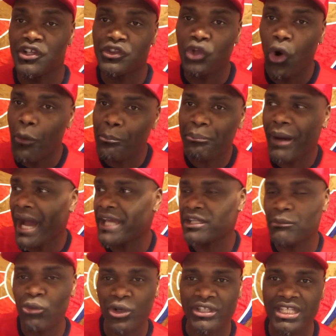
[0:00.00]
Don't buy
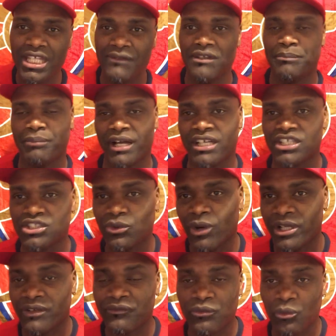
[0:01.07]
no more TV package to
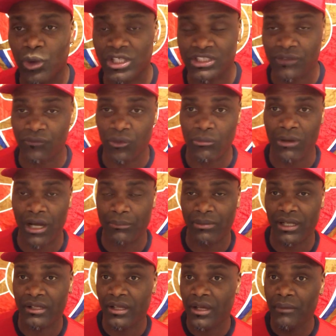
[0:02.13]
watch a football
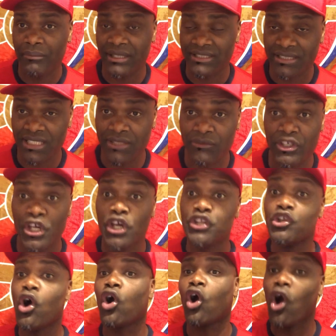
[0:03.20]
on TV.
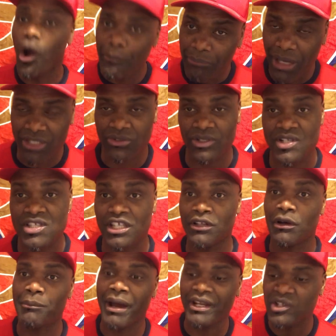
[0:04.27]
Don't come back to the
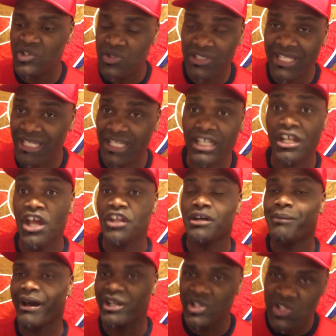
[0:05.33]
stadium, don't buy no ticket,
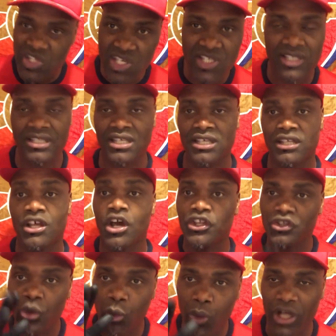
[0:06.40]
don't buy no season ticket
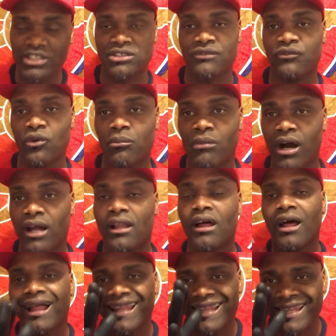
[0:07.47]
to watch a football.
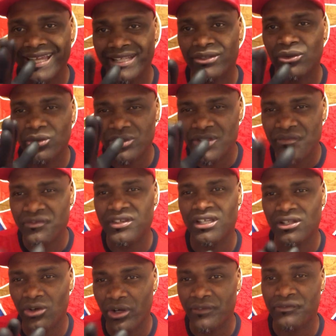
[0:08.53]
Let Uno
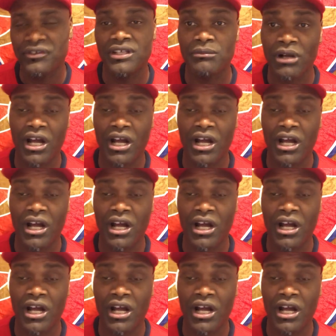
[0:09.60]
feel how it feel.